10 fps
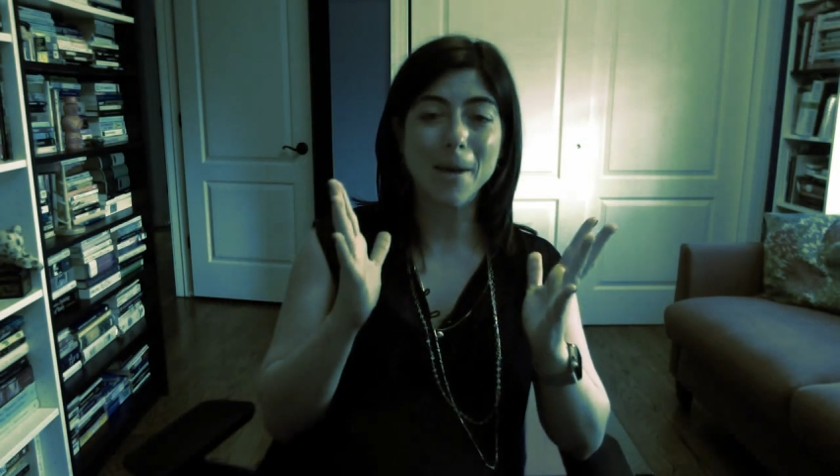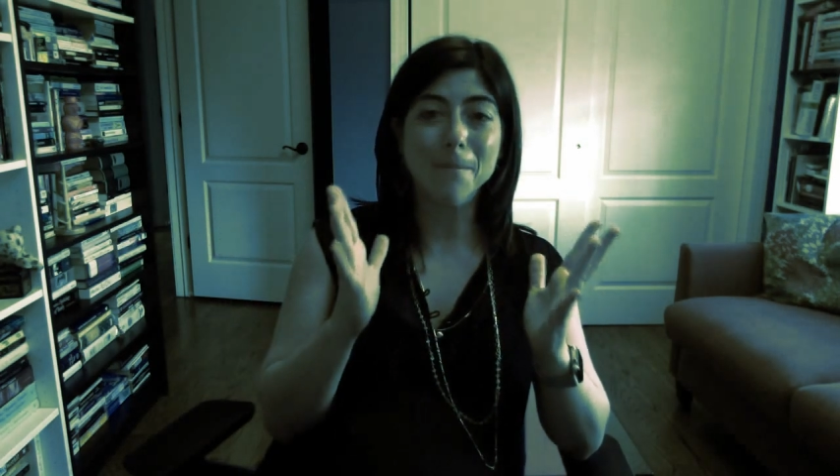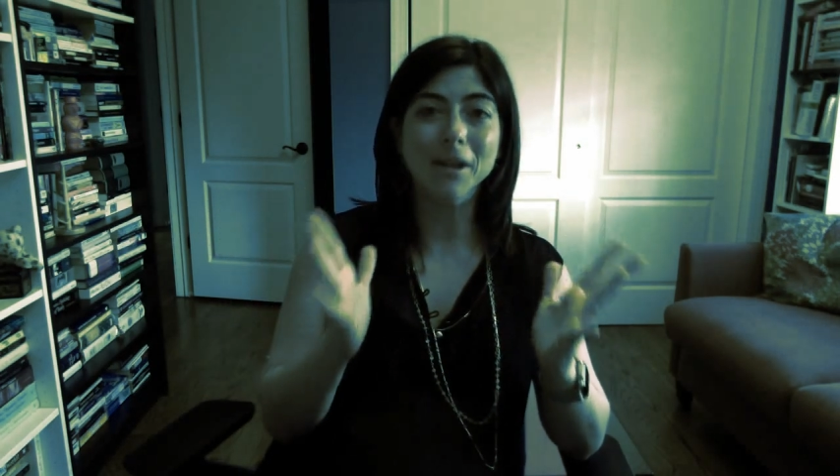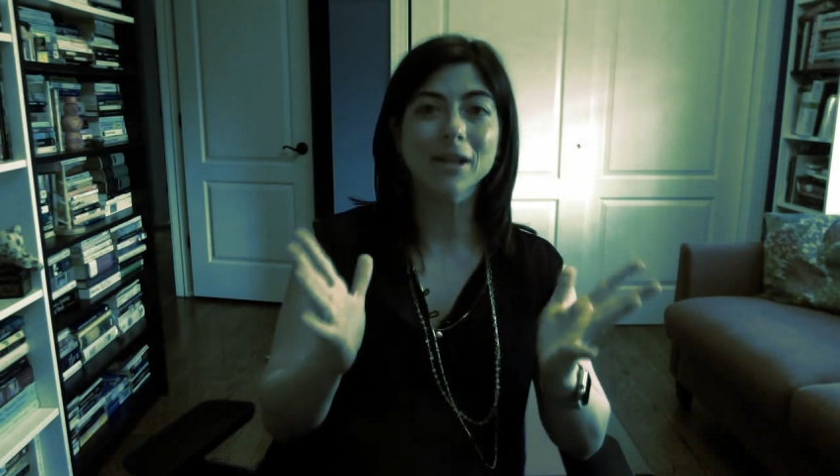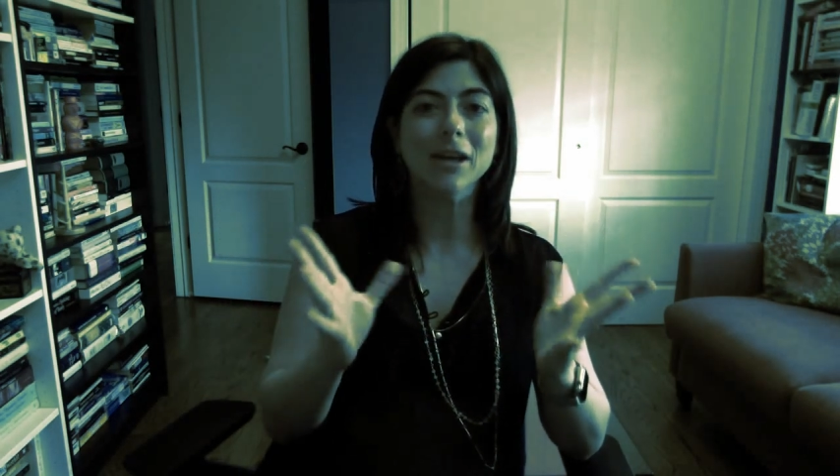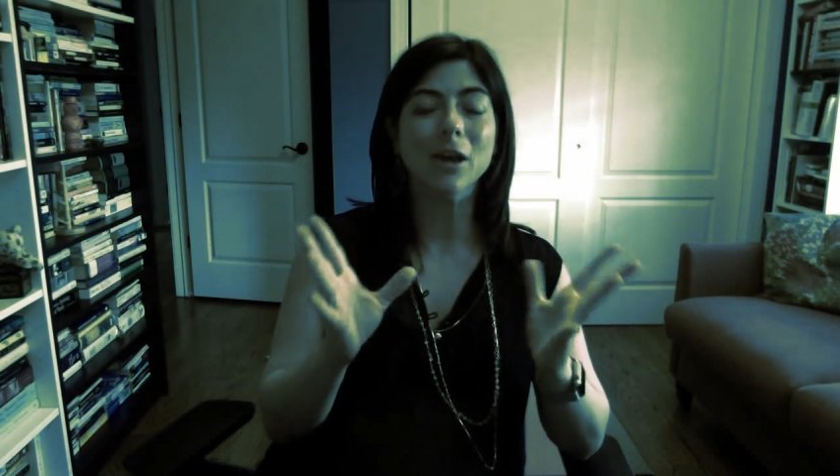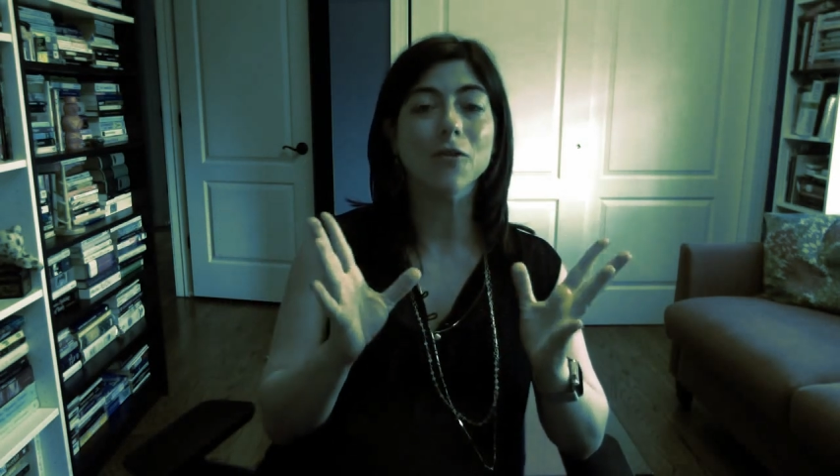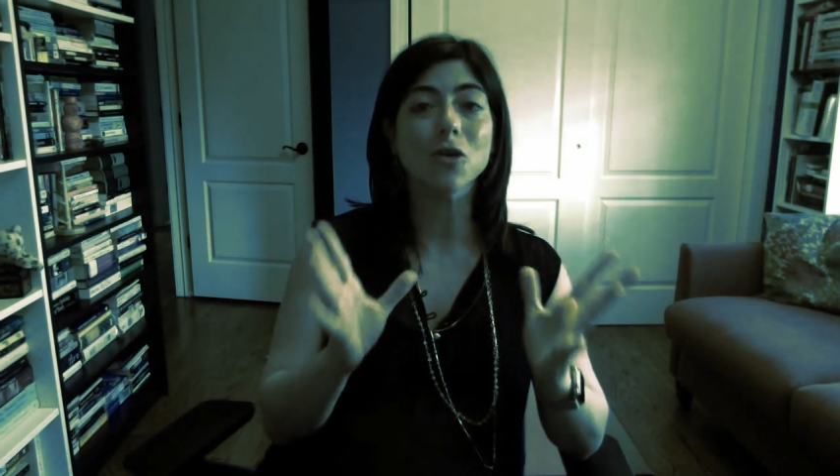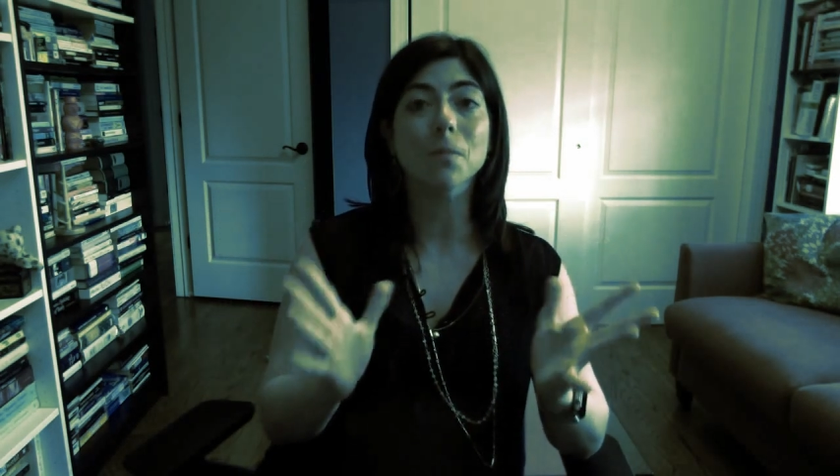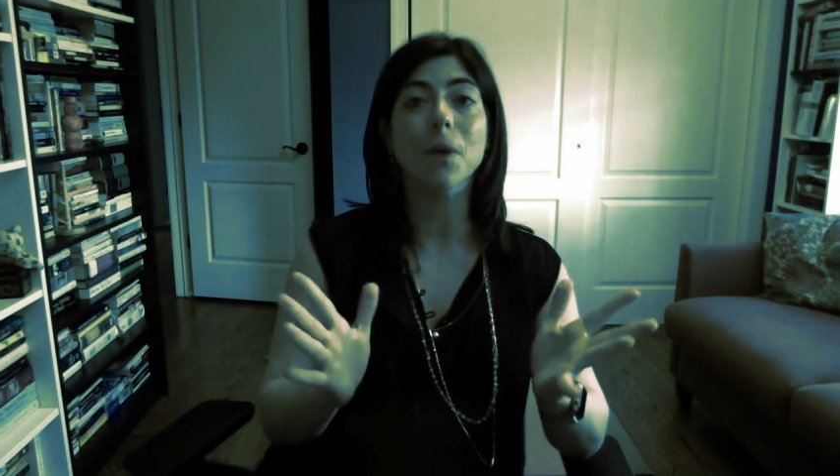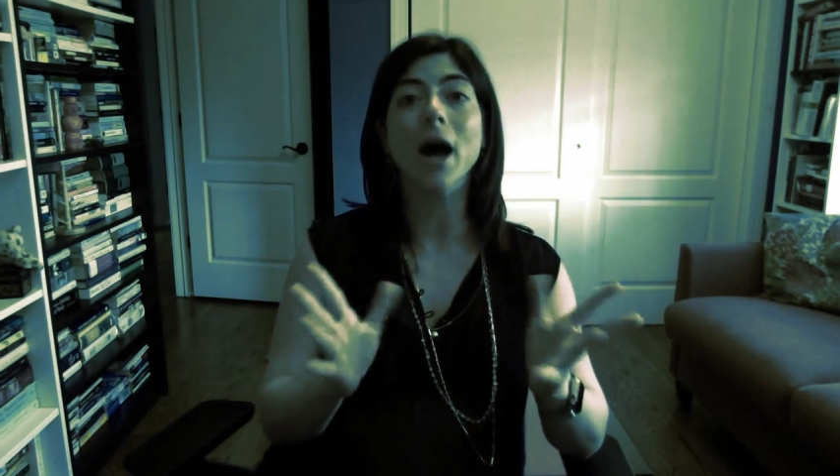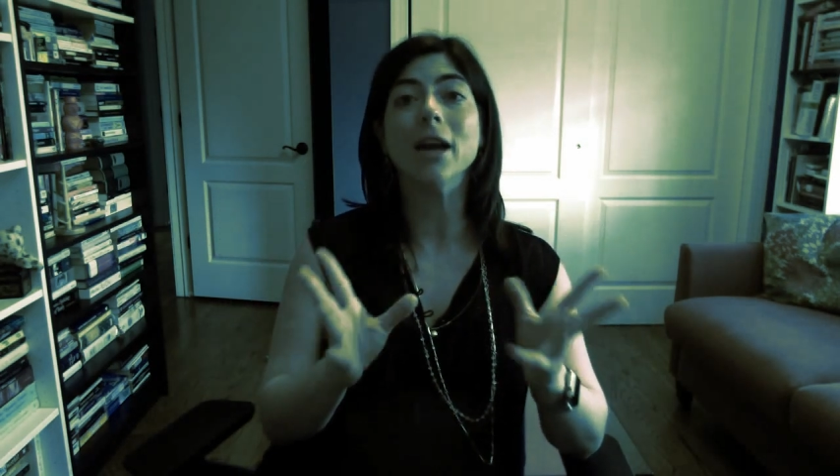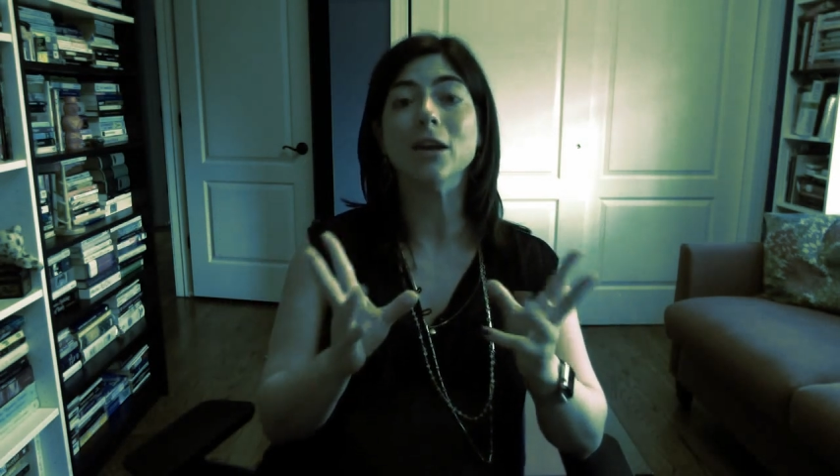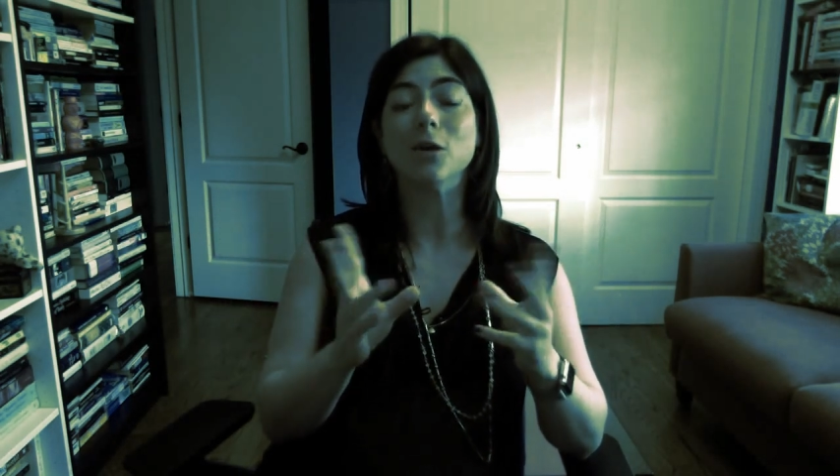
ability of your body